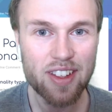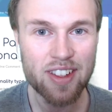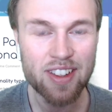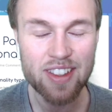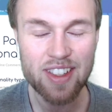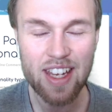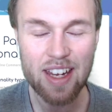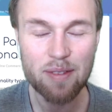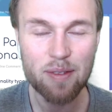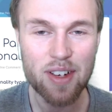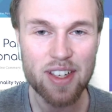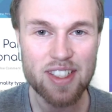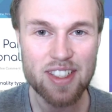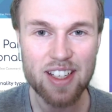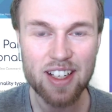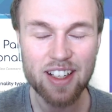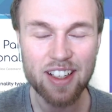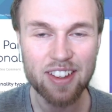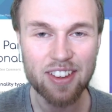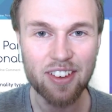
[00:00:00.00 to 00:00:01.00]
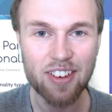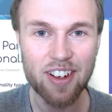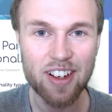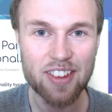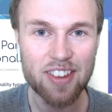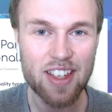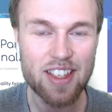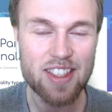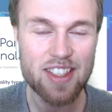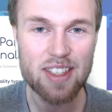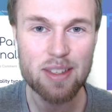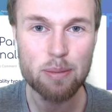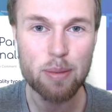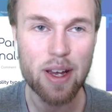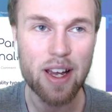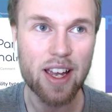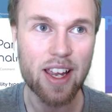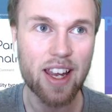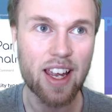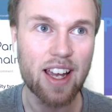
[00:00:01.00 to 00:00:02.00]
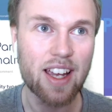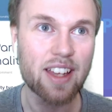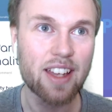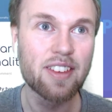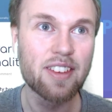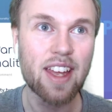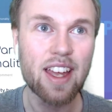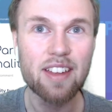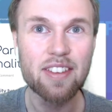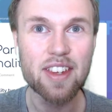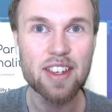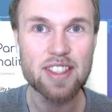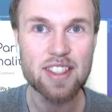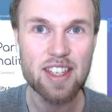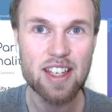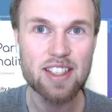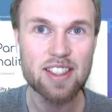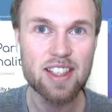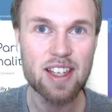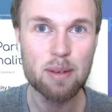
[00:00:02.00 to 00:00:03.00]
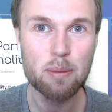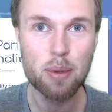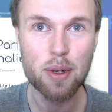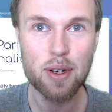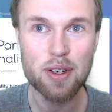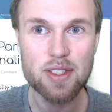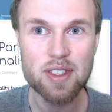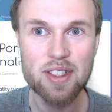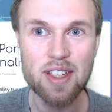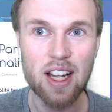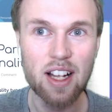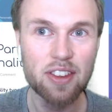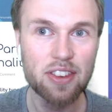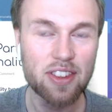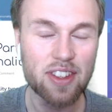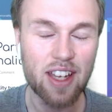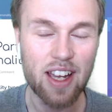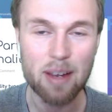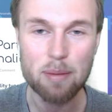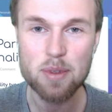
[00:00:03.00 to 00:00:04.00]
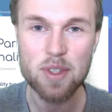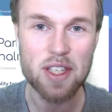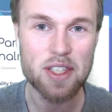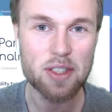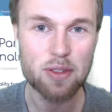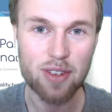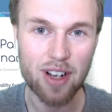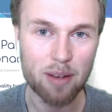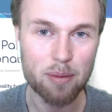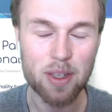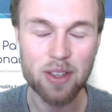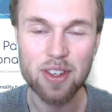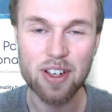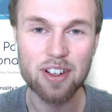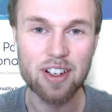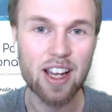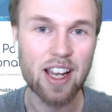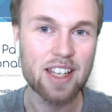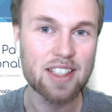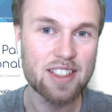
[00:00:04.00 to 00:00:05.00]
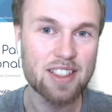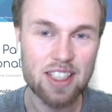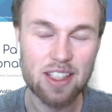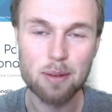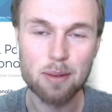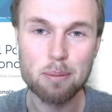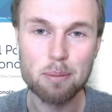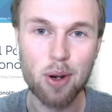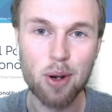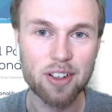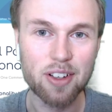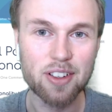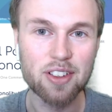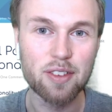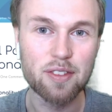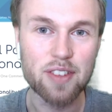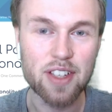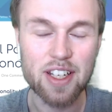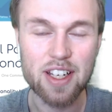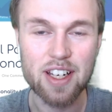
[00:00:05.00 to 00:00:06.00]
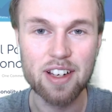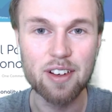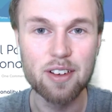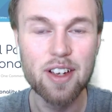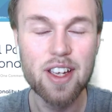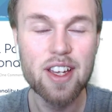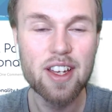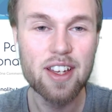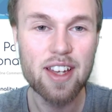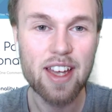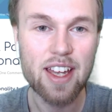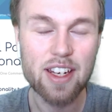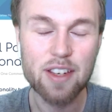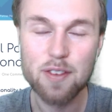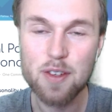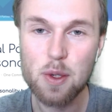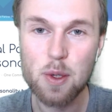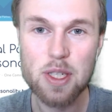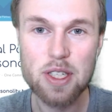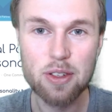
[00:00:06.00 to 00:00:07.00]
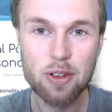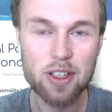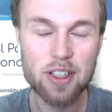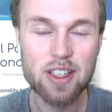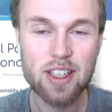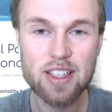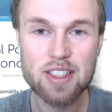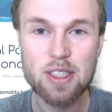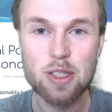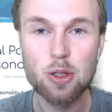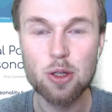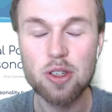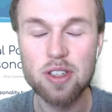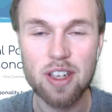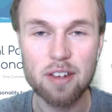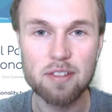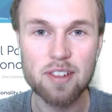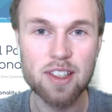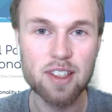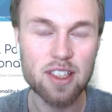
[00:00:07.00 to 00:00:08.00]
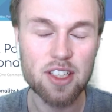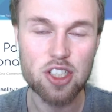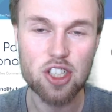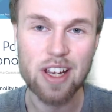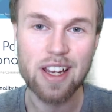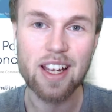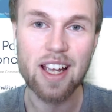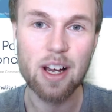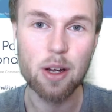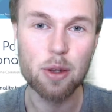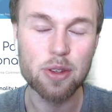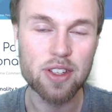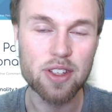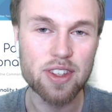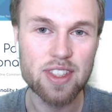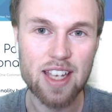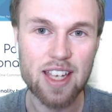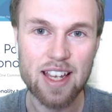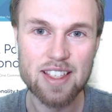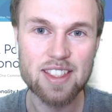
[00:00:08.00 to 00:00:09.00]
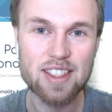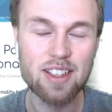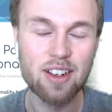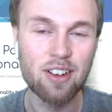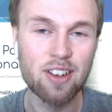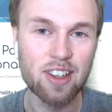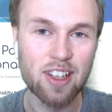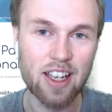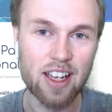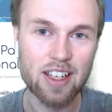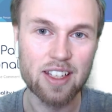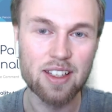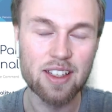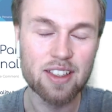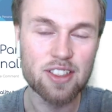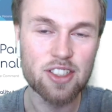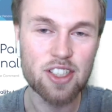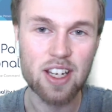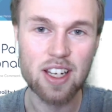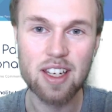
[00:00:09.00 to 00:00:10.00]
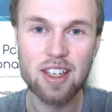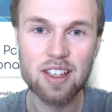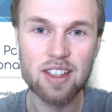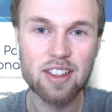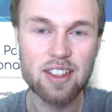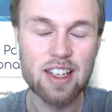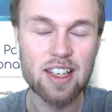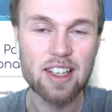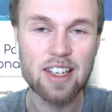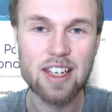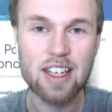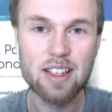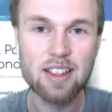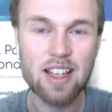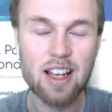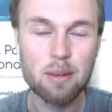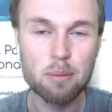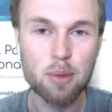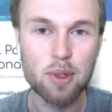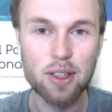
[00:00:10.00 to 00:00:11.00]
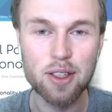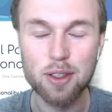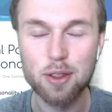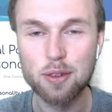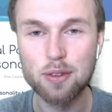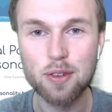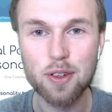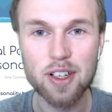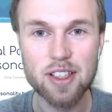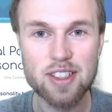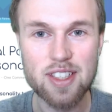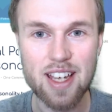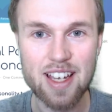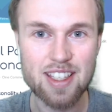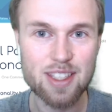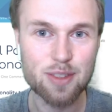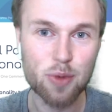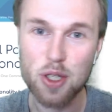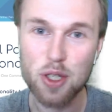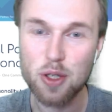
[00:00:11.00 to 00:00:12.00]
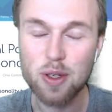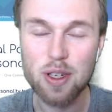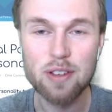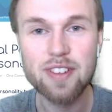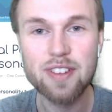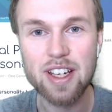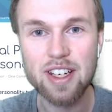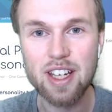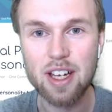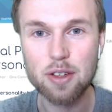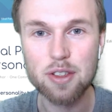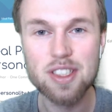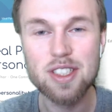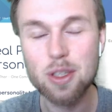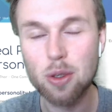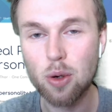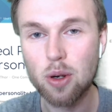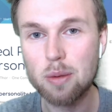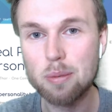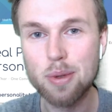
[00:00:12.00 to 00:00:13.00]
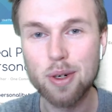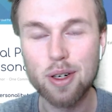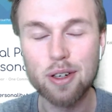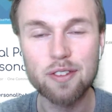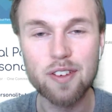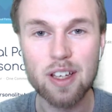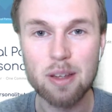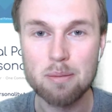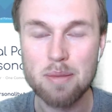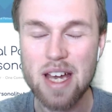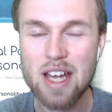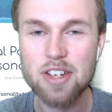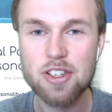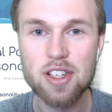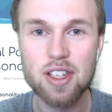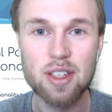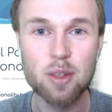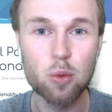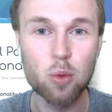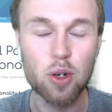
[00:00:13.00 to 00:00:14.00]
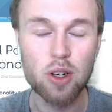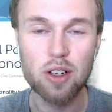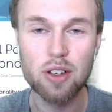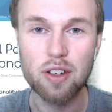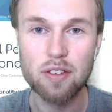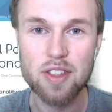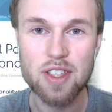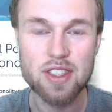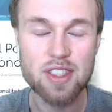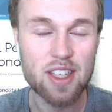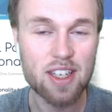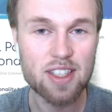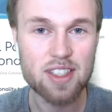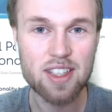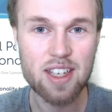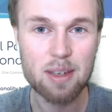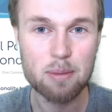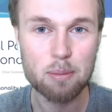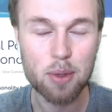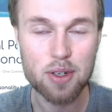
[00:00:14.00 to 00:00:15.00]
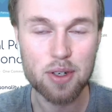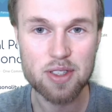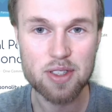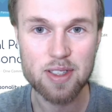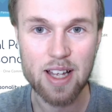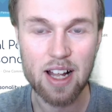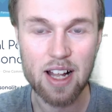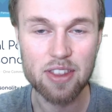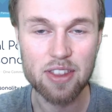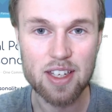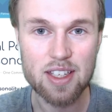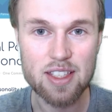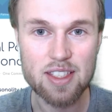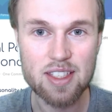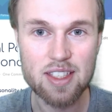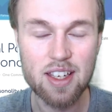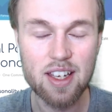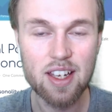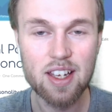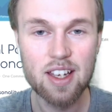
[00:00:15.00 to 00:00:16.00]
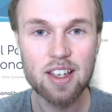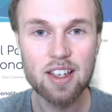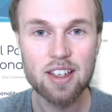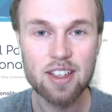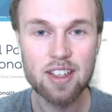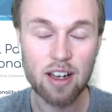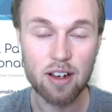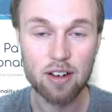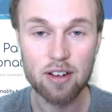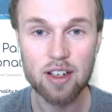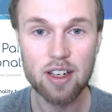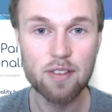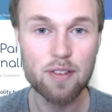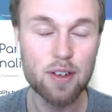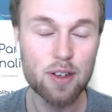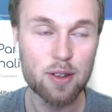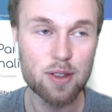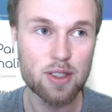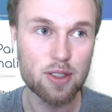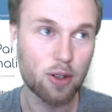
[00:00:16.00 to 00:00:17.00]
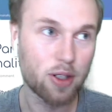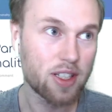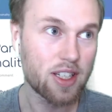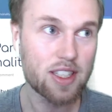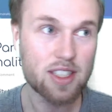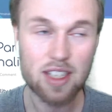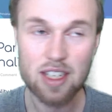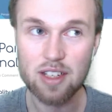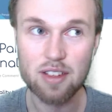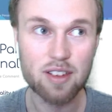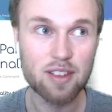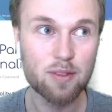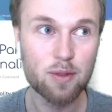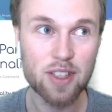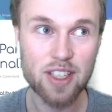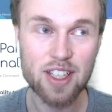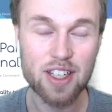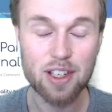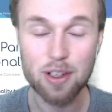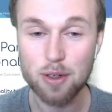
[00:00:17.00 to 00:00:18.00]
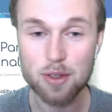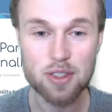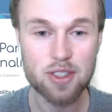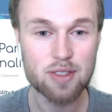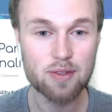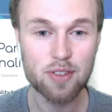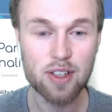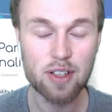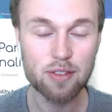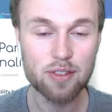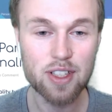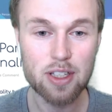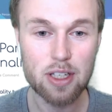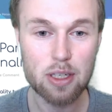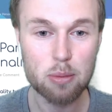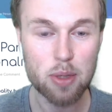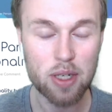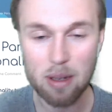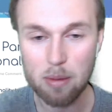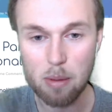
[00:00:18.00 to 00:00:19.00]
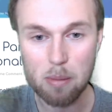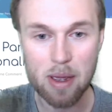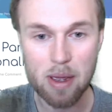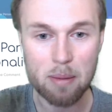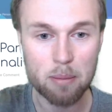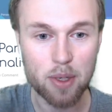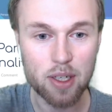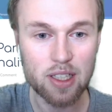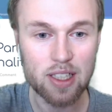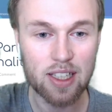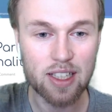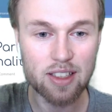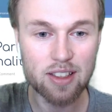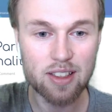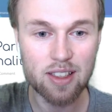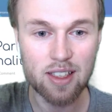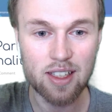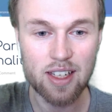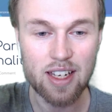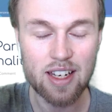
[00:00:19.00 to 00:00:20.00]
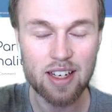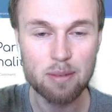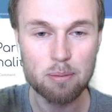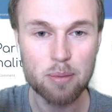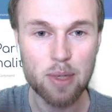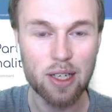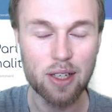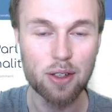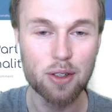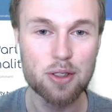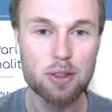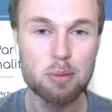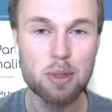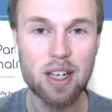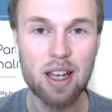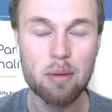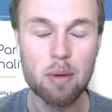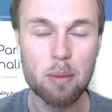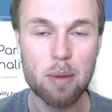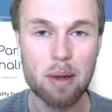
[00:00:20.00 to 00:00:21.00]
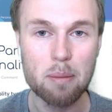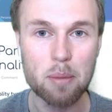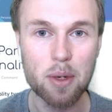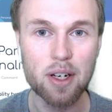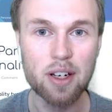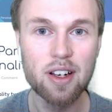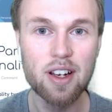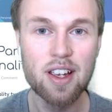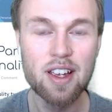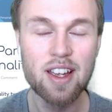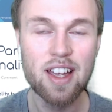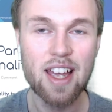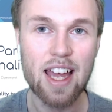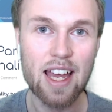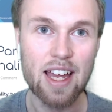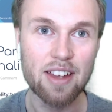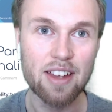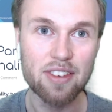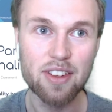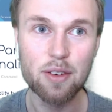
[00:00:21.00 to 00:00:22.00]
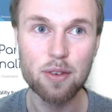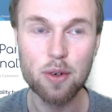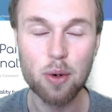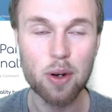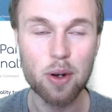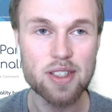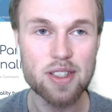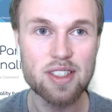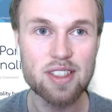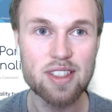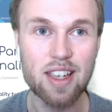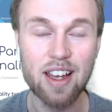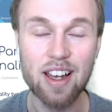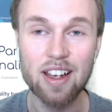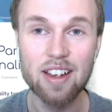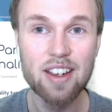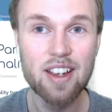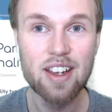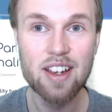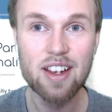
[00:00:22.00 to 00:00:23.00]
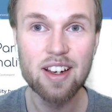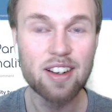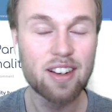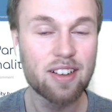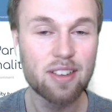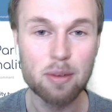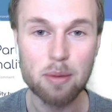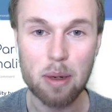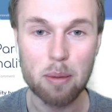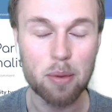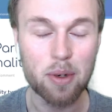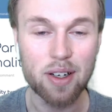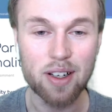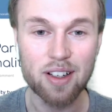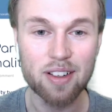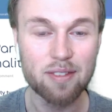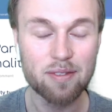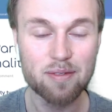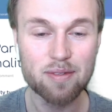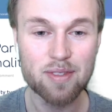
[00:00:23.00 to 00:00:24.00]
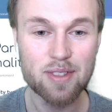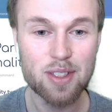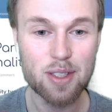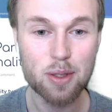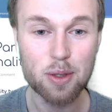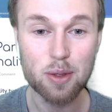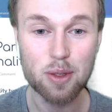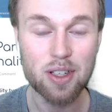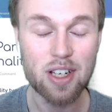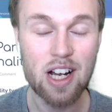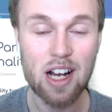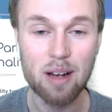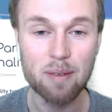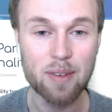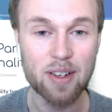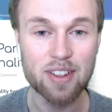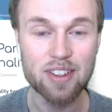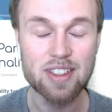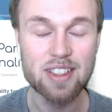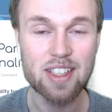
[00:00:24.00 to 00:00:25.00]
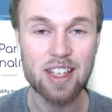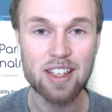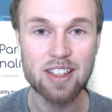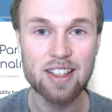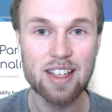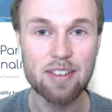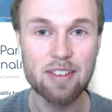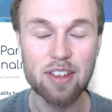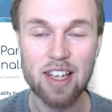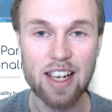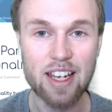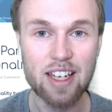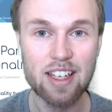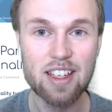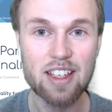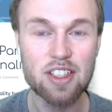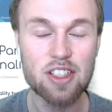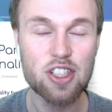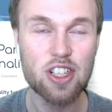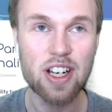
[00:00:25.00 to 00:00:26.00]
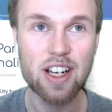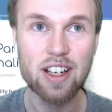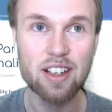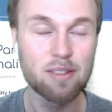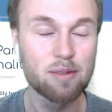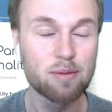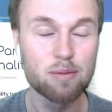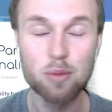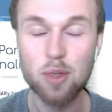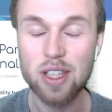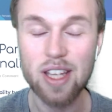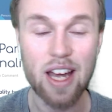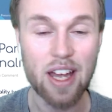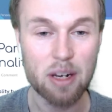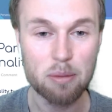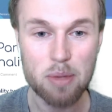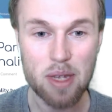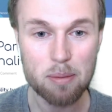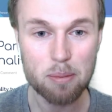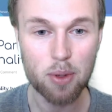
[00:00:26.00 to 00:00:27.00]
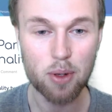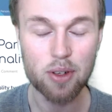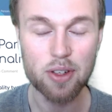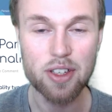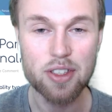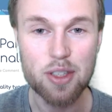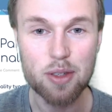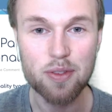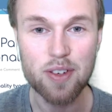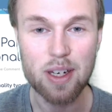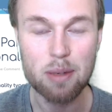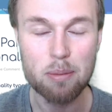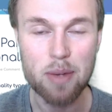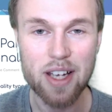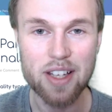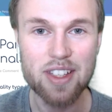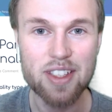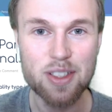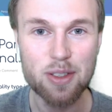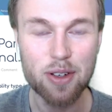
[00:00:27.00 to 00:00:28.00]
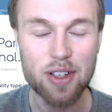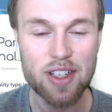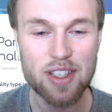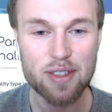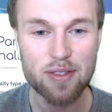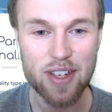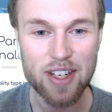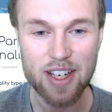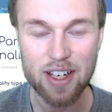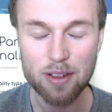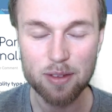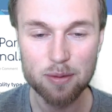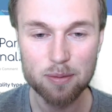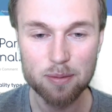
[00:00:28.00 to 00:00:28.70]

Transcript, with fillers: and the name is Erik Thor, and this is my the 16 personality types describing their ideal partner video. And if you enjoyed this, you should definitely check out the test online. Check the link down below for a test where you can find out your perfect match in the world of the 16 personalities. Now, if you enjoy these kind of videos, feel free to become a member. Click the link below to become a member, and of course remember to comment and leave a like and share with other people that you think might enjoy this video.